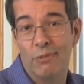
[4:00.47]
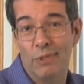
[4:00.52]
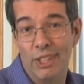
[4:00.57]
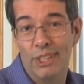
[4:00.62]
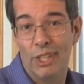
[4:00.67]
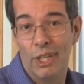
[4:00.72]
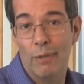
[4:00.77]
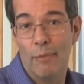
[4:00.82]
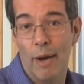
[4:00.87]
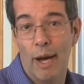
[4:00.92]
will
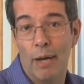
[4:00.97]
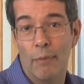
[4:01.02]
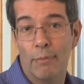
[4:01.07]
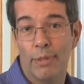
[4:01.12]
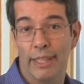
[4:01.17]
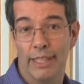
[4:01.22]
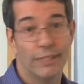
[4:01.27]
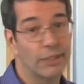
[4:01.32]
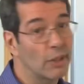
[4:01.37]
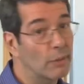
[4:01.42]
come up,
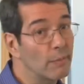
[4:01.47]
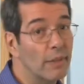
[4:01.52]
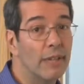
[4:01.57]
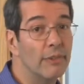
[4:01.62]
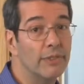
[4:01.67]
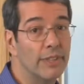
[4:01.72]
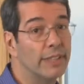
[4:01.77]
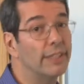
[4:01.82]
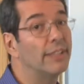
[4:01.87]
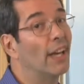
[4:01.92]
and
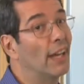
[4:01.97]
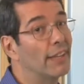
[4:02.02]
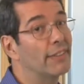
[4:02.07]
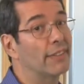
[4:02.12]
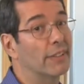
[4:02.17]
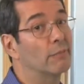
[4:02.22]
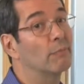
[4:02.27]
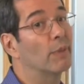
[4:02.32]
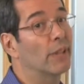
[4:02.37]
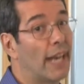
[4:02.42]
sometimes it
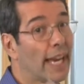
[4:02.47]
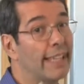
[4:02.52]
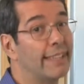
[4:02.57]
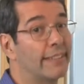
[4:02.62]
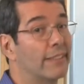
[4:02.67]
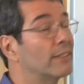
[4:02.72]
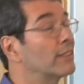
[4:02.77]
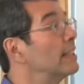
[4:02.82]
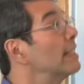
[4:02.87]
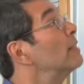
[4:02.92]
doesn't. But I
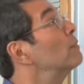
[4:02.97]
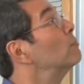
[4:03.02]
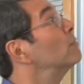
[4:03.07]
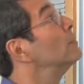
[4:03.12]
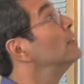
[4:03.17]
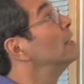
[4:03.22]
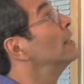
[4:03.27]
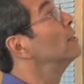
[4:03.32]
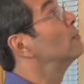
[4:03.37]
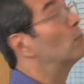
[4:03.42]
certainly
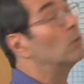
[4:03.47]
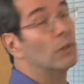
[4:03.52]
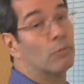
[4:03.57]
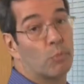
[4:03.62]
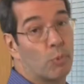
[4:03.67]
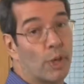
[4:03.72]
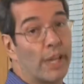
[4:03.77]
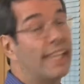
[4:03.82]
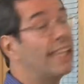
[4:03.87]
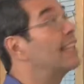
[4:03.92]
will
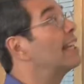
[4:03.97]
bring